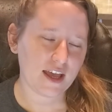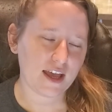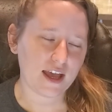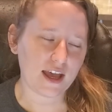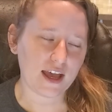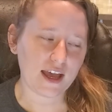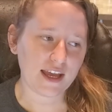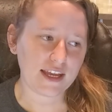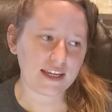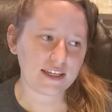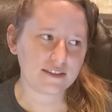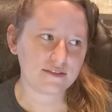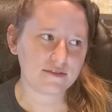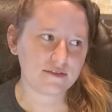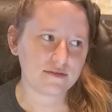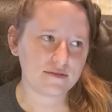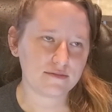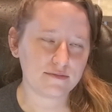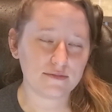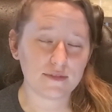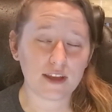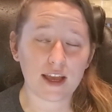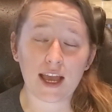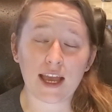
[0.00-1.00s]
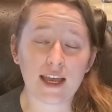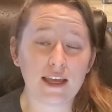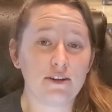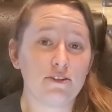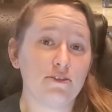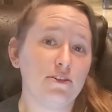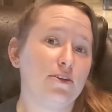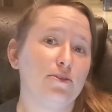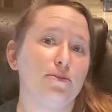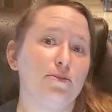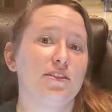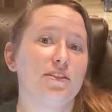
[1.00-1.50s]
I
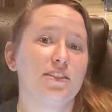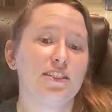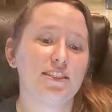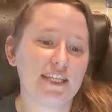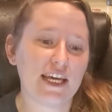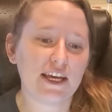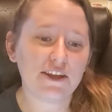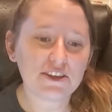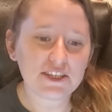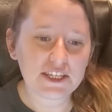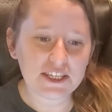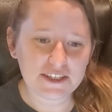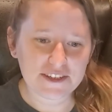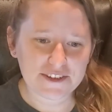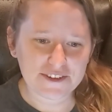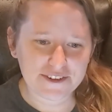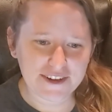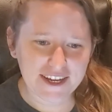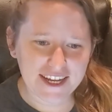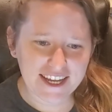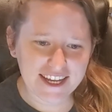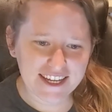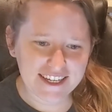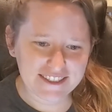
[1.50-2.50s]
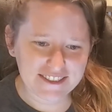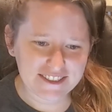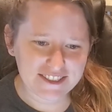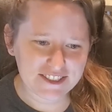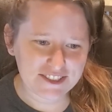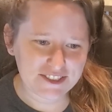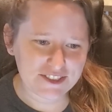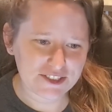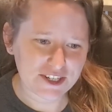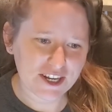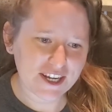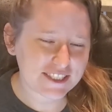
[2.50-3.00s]
don't know what to tell you.
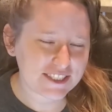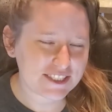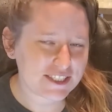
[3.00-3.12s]
Just draw